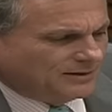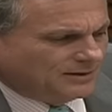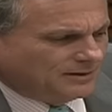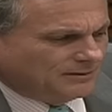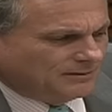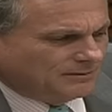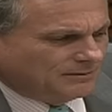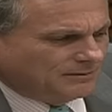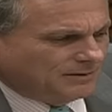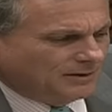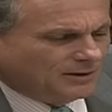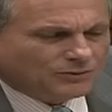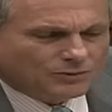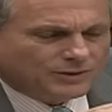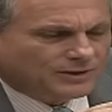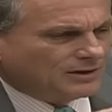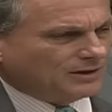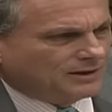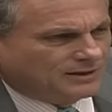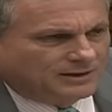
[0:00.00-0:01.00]
it,
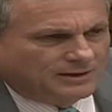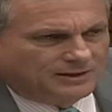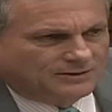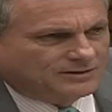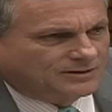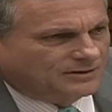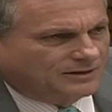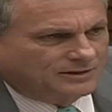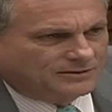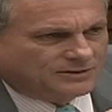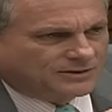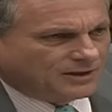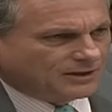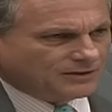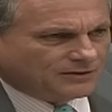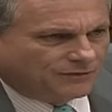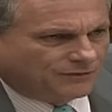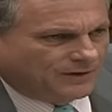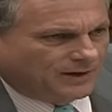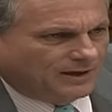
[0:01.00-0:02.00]
Hillary Clinton has, has
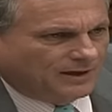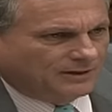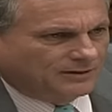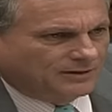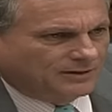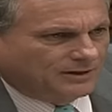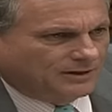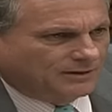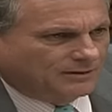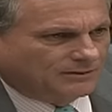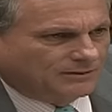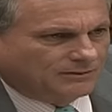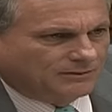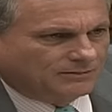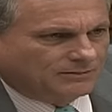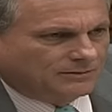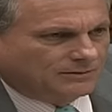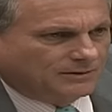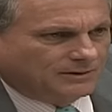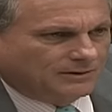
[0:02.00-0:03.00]
testified
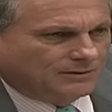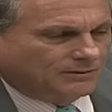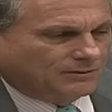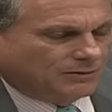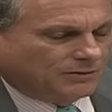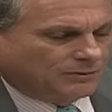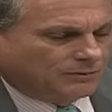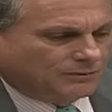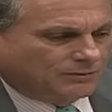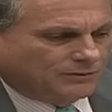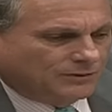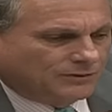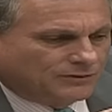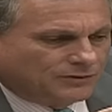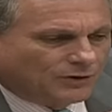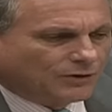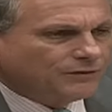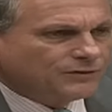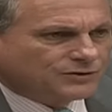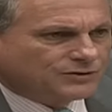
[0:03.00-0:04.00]
that, that her, the
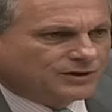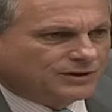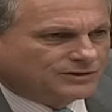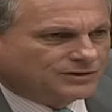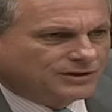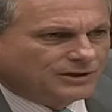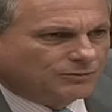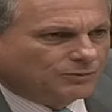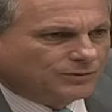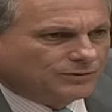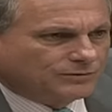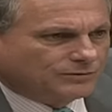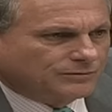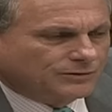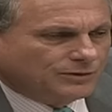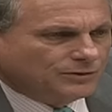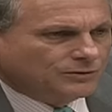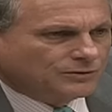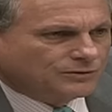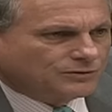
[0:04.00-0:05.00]
servers that she
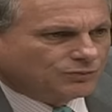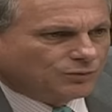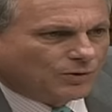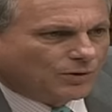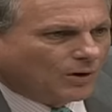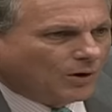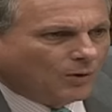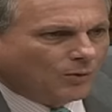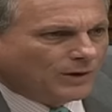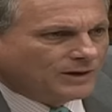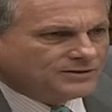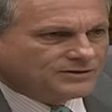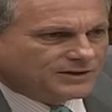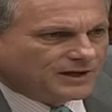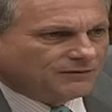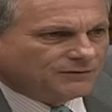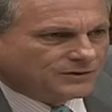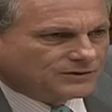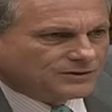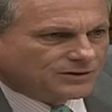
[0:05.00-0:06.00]
used were always
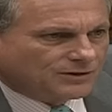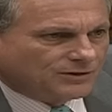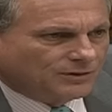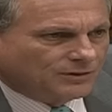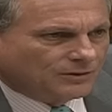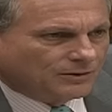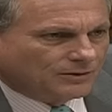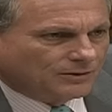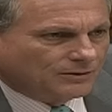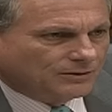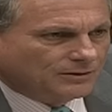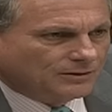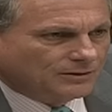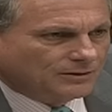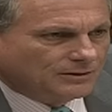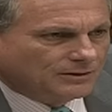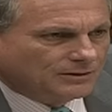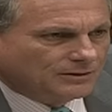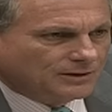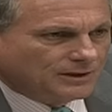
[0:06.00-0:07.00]
safe and secure.
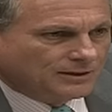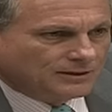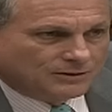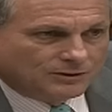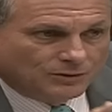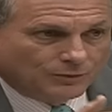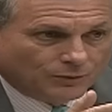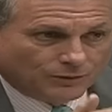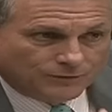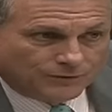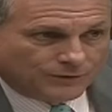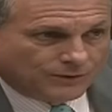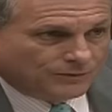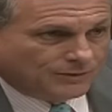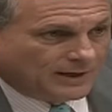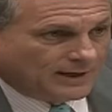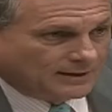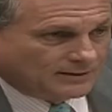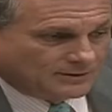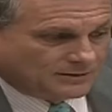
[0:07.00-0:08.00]
Yet you
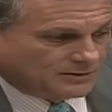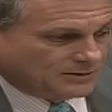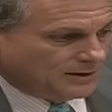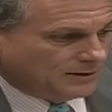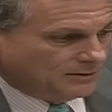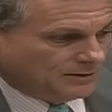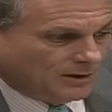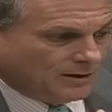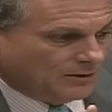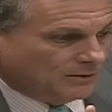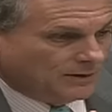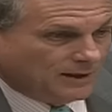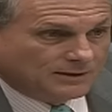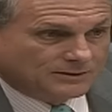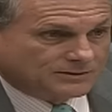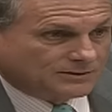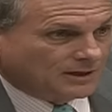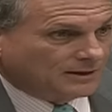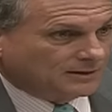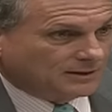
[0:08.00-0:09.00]
refute that and say, no, that
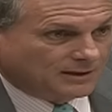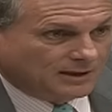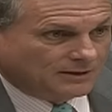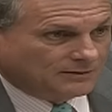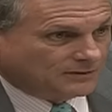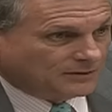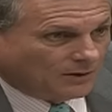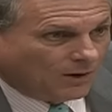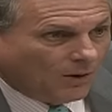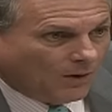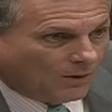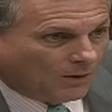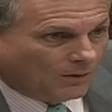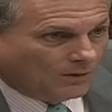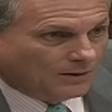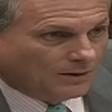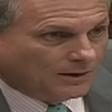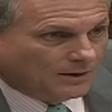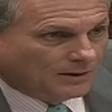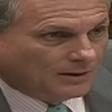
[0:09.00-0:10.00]
is not the case at all.